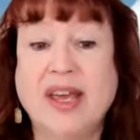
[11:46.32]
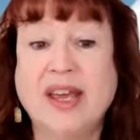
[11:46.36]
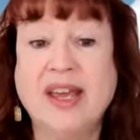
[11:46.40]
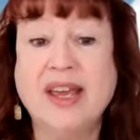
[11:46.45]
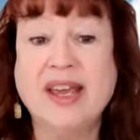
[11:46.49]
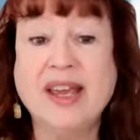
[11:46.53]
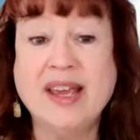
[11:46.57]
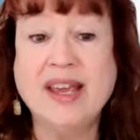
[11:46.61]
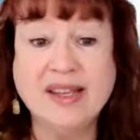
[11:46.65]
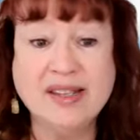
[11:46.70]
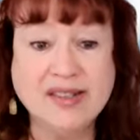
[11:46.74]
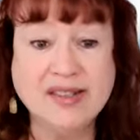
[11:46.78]

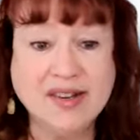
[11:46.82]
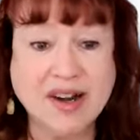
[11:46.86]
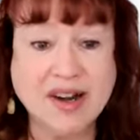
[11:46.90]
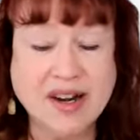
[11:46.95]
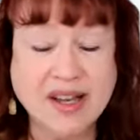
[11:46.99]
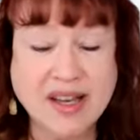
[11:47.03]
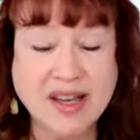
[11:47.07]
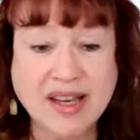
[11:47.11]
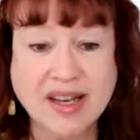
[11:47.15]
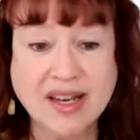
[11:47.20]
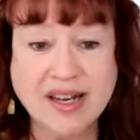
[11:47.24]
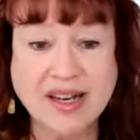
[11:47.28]
He
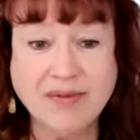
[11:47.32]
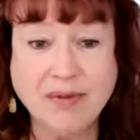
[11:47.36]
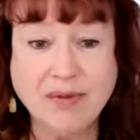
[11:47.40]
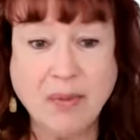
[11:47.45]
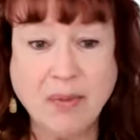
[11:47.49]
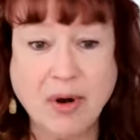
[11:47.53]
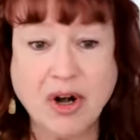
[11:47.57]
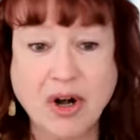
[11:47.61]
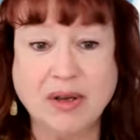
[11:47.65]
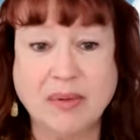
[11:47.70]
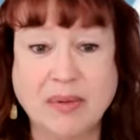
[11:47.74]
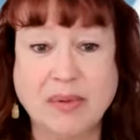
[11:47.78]
started getting
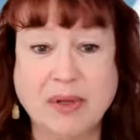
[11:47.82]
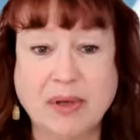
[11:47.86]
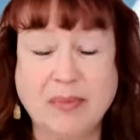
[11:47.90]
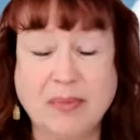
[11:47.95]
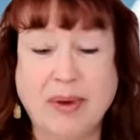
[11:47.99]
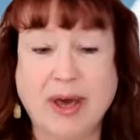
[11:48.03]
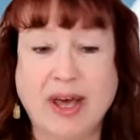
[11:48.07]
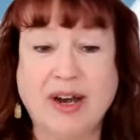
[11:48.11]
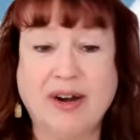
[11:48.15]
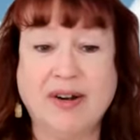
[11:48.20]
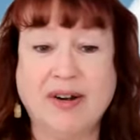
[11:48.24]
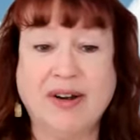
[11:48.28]
remarkably
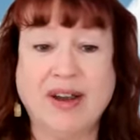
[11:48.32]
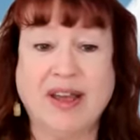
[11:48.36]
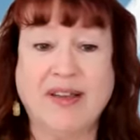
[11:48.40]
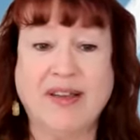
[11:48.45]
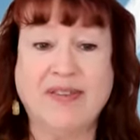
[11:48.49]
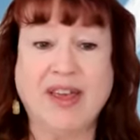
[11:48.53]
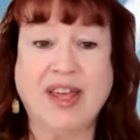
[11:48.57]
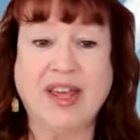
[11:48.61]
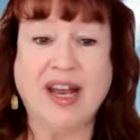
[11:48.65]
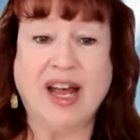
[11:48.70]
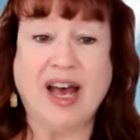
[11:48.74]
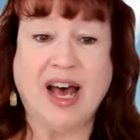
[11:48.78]
better.
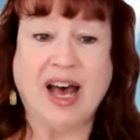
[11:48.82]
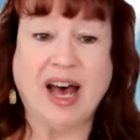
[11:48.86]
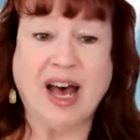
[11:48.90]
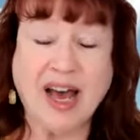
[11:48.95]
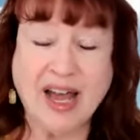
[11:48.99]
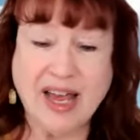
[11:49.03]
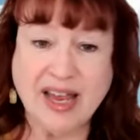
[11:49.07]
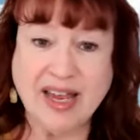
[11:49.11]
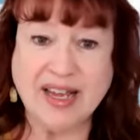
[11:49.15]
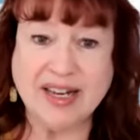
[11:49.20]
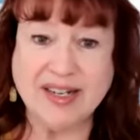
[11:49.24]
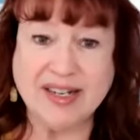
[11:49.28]
And then
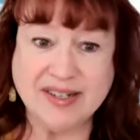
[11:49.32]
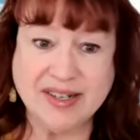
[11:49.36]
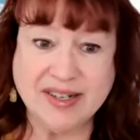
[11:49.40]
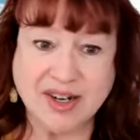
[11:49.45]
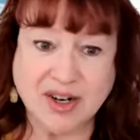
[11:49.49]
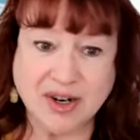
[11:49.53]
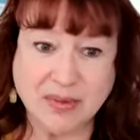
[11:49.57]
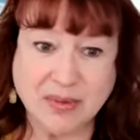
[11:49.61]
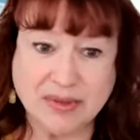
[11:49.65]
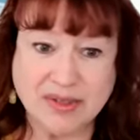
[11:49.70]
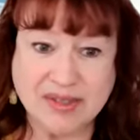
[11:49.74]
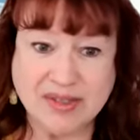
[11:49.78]
I had
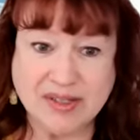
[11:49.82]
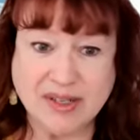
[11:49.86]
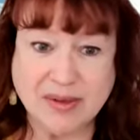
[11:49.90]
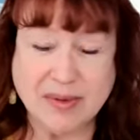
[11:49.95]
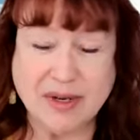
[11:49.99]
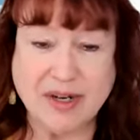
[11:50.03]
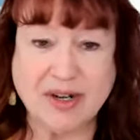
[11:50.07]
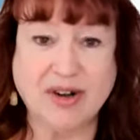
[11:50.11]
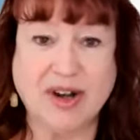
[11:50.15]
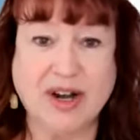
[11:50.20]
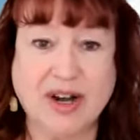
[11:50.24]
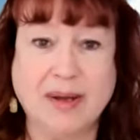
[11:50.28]
terrible
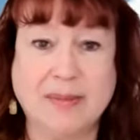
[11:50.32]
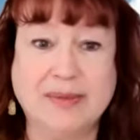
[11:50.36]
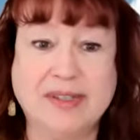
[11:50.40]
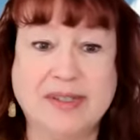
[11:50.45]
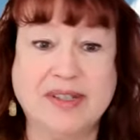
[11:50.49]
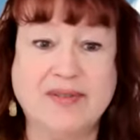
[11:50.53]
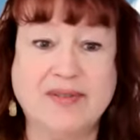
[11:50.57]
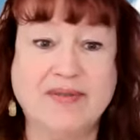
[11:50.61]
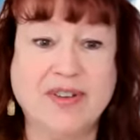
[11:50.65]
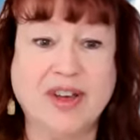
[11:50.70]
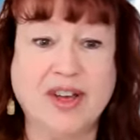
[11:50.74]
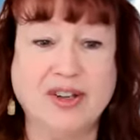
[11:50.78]
stomach
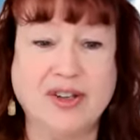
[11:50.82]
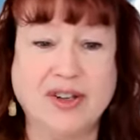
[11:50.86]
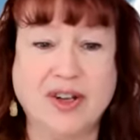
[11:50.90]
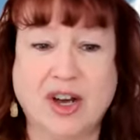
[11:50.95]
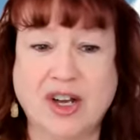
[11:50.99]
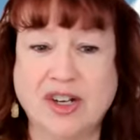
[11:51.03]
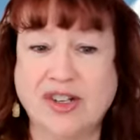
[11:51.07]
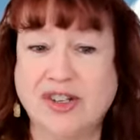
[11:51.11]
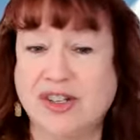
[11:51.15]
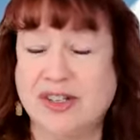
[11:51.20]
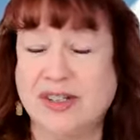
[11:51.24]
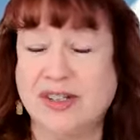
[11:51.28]
cramps and felt
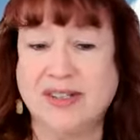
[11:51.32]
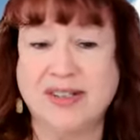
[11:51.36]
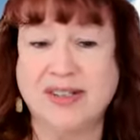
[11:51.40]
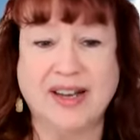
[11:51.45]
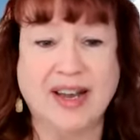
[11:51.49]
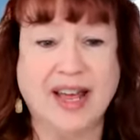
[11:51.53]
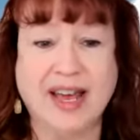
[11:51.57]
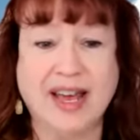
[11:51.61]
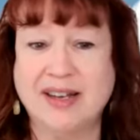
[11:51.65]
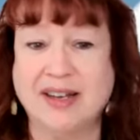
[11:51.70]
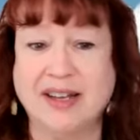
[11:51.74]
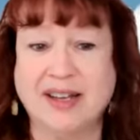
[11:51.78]
nauseous
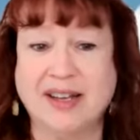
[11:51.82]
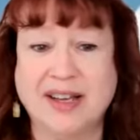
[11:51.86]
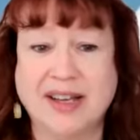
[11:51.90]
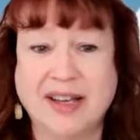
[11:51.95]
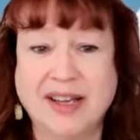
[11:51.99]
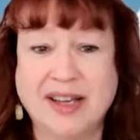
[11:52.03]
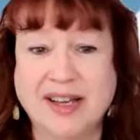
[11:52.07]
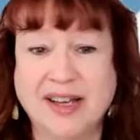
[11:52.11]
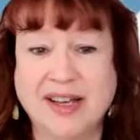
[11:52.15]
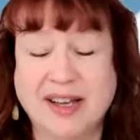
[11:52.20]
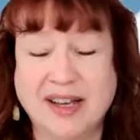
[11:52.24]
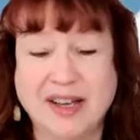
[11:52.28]
and had to
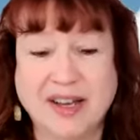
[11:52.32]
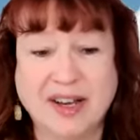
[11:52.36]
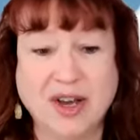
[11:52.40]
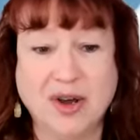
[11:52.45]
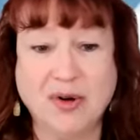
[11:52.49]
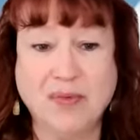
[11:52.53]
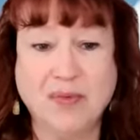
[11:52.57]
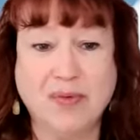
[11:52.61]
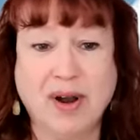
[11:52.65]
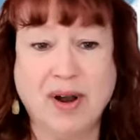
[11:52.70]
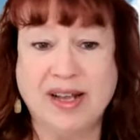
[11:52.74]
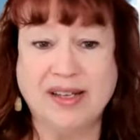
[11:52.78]

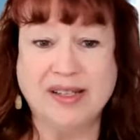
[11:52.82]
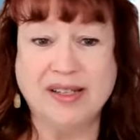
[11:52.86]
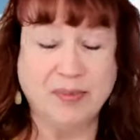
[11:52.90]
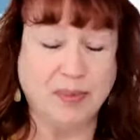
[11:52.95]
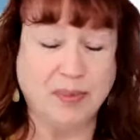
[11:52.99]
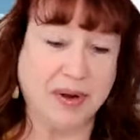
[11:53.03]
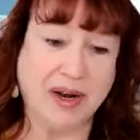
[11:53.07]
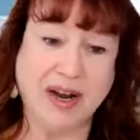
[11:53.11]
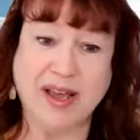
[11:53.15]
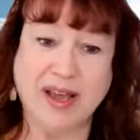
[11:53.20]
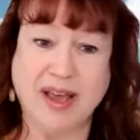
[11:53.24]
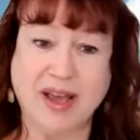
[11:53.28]
go rest.
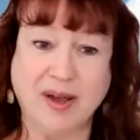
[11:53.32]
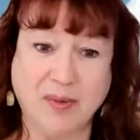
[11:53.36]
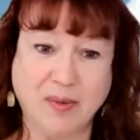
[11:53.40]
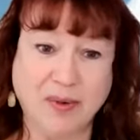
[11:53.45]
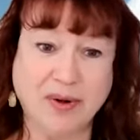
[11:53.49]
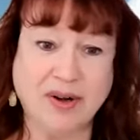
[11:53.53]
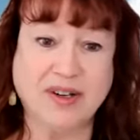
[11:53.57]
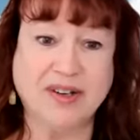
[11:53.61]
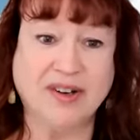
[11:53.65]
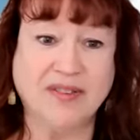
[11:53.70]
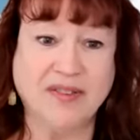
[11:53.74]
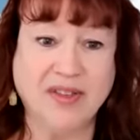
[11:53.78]
But I
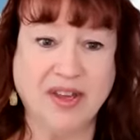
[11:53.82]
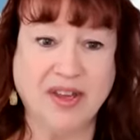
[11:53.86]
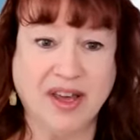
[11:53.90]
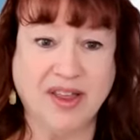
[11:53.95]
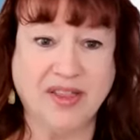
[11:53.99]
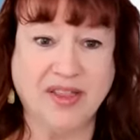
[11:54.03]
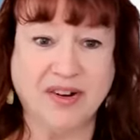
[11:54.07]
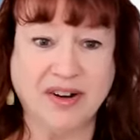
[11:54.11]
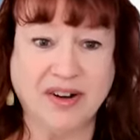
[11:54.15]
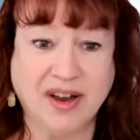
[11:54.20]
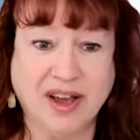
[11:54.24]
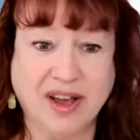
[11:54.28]
worked on the
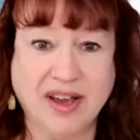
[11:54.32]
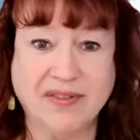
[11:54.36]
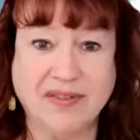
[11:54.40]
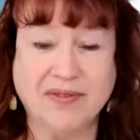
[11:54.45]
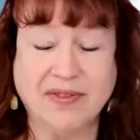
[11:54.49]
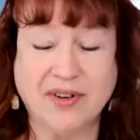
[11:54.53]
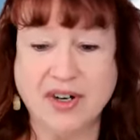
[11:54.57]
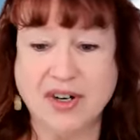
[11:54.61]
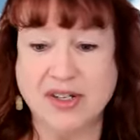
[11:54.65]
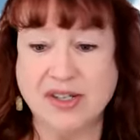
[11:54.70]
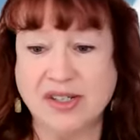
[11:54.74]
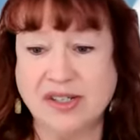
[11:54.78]
other guy
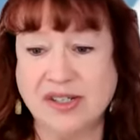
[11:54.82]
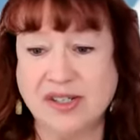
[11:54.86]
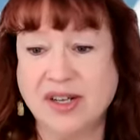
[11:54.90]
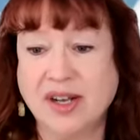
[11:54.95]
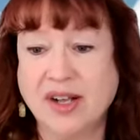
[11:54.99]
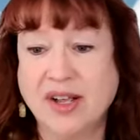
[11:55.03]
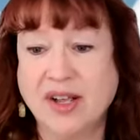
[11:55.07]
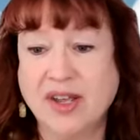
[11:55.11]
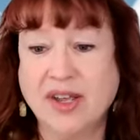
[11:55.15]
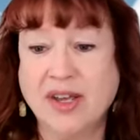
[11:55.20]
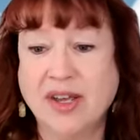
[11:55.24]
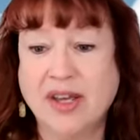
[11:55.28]
first.
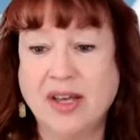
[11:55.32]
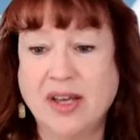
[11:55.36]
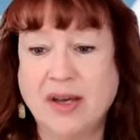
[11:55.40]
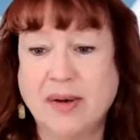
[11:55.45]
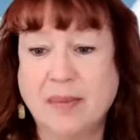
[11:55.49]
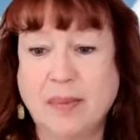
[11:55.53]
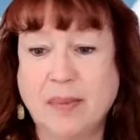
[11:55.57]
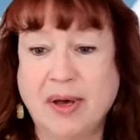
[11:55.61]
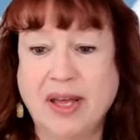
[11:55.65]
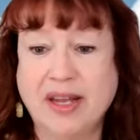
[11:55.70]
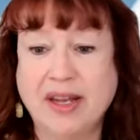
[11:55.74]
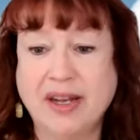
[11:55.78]

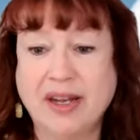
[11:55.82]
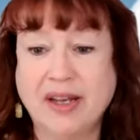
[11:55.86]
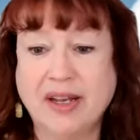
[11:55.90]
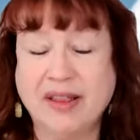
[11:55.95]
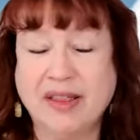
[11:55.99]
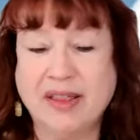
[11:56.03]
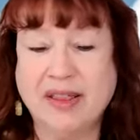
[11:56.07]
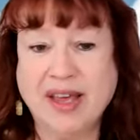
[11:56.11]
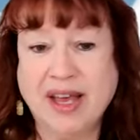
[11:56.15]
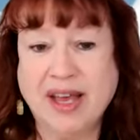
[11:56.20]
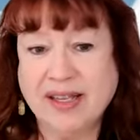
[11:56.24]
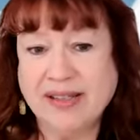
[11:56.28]
But
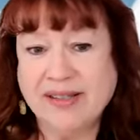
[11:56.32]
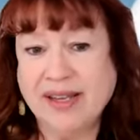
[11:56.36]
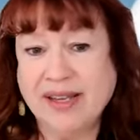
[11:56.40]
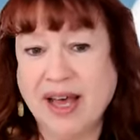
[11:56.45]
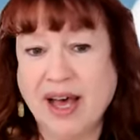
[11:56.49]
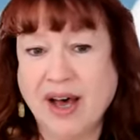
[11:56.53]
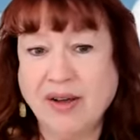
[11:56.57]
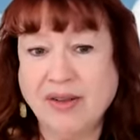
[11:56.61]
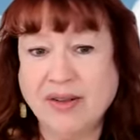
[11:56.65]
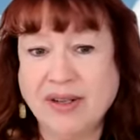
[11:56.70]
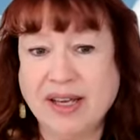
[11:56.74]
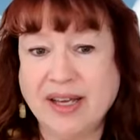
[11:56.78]
that's
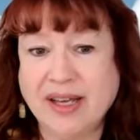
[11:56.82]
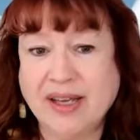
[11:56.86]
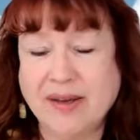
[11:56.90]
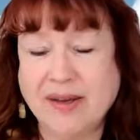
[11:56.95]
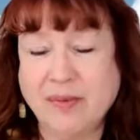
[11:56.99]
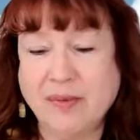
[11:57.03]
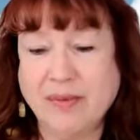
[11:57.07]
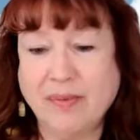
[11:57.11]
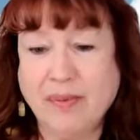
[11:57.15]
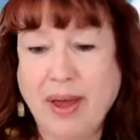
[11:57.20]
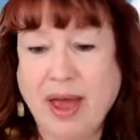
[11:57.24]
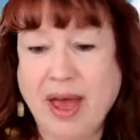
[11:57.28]
how, like,
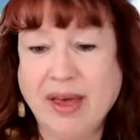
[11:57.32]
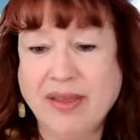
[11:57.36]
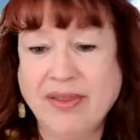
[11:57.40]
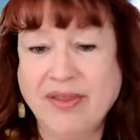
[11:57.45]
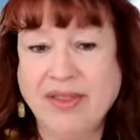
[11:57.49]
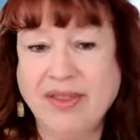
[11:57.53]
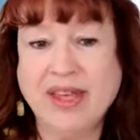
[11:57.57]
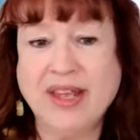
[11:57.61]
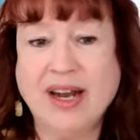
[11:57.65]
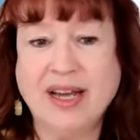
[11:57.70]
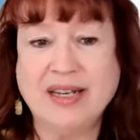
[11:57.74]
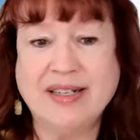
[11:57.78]
back
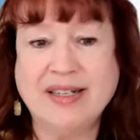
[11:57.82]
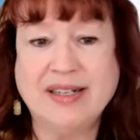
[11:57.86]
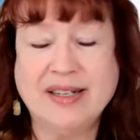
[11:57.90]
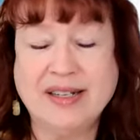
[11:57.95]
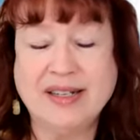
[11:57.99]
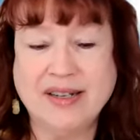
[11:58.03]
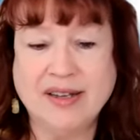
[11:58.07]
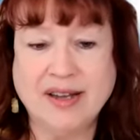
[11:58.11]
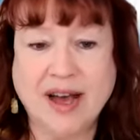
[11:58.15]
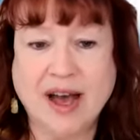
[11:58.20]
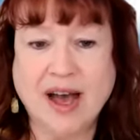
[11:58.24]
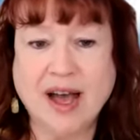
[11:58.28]
then, I
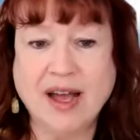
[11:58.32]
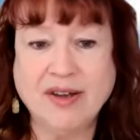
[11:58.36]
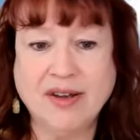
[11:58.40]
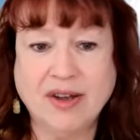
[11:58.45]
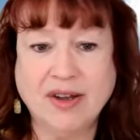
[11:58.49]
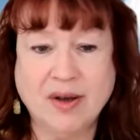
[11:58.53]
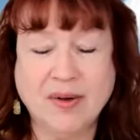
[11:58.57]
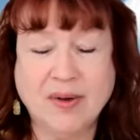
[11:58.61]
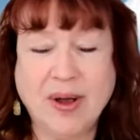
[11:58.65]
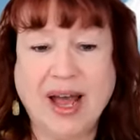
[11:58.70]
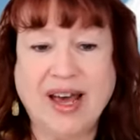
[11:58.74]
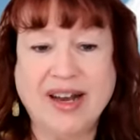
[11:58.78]
did not
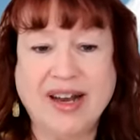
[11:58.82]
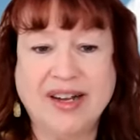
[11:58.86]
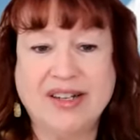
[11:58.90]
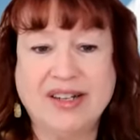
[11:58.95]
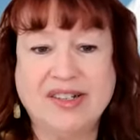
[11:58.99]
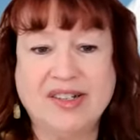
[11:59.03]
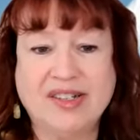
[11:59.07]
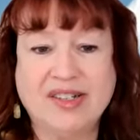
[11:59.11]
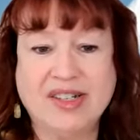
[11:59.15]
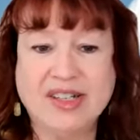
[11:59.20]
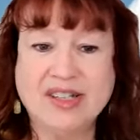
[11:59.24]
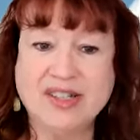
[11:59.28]
know how to
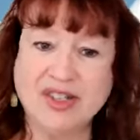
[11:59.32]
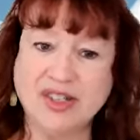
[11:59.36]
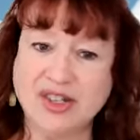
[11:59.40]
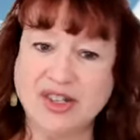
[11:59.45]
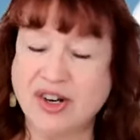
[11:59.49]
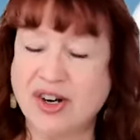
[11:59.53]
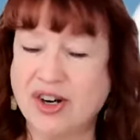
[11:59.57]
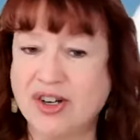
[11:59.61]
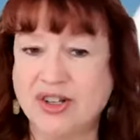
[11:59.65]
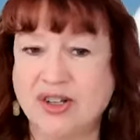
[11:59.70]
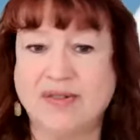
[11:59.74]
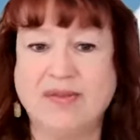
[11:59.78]

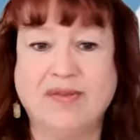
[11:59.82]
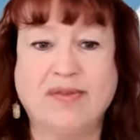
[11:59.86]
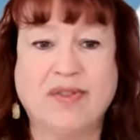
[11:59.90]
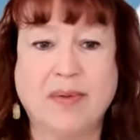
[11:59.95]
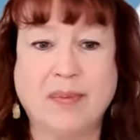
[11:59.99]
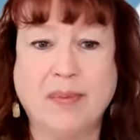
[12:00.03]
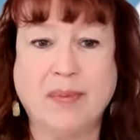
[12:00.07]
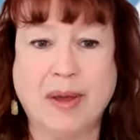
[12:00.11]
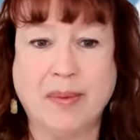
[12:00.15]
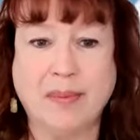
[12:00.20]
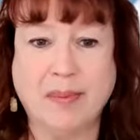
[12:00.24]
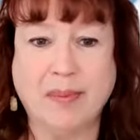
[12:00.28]
discharge it
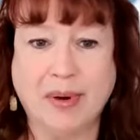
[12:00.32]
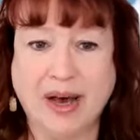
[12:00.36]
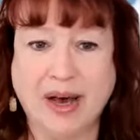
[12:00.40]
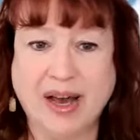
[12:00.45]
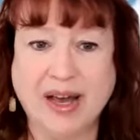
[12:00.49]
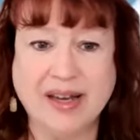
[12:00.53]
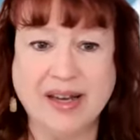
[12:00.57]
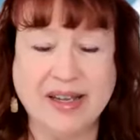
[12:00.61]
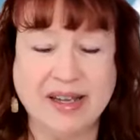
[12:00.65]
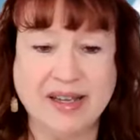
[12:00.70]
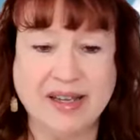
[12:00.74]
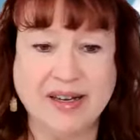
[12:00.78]
from my
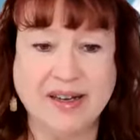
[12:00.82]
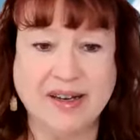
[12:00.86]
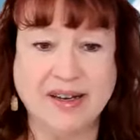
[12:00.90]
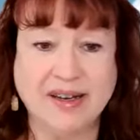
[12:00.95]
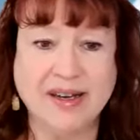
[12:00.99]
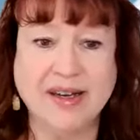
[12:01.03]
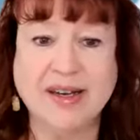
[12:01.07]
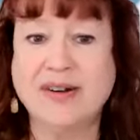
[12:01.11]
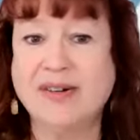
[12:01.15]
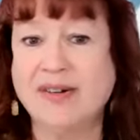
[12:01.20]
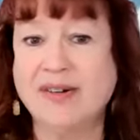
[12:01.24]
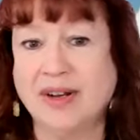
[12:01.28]
body
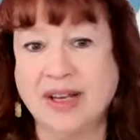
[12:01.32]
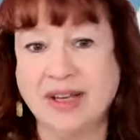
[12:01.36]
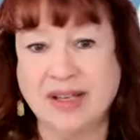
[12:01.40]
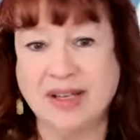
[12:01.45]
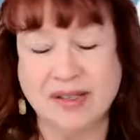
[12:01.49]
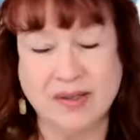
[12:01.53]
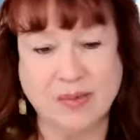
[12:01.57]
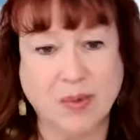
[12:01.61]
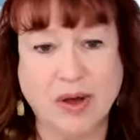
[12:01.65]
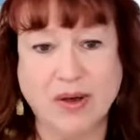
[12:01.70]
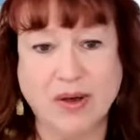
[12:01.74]
nearly as